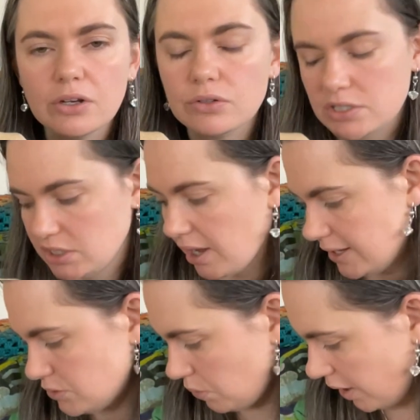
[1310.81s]
good
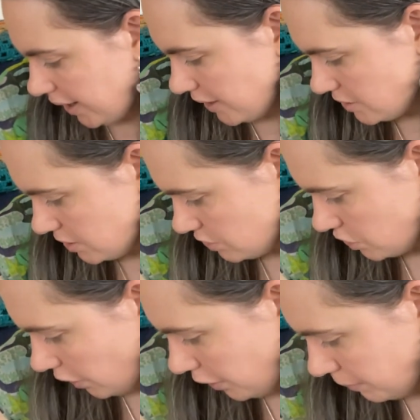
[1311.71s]
size-wise.
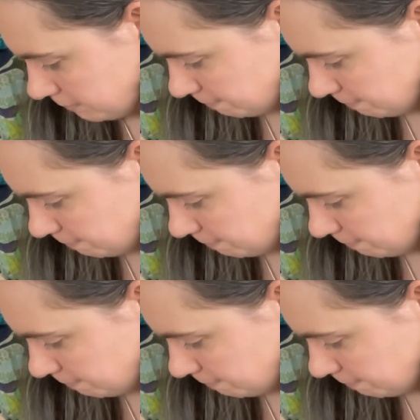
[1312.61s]
So